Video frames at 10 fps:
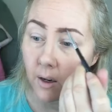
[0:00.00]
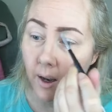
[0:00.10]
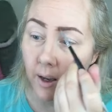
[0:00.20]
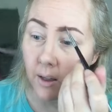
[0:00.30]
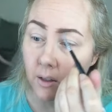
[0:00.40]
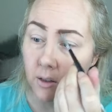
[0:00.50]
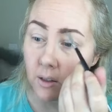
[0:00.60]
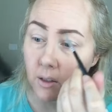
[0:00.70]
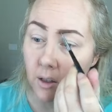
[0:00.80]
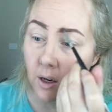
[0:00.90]
Hey, there's a
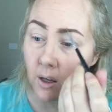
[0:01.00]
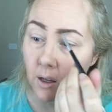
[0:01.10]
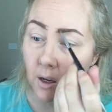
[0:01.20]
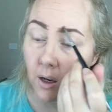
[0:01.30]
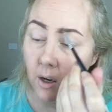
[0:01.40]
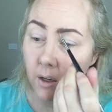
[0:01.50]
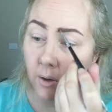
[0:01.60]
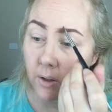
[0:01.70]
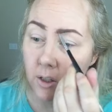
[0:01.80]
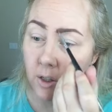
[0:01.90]
little girl.
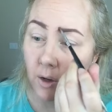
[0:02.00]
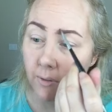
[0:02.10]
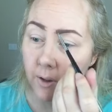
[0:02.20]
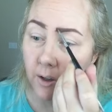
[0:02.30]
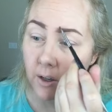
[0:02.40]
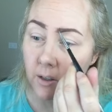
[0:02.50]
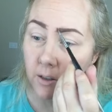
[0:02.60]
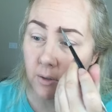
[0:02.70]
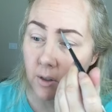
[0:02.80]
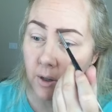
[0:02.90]
You want to show off your
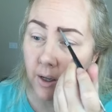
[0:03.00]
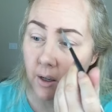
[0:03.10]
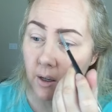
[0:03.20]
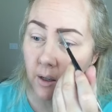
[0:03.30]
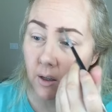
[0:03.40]
ears real quick?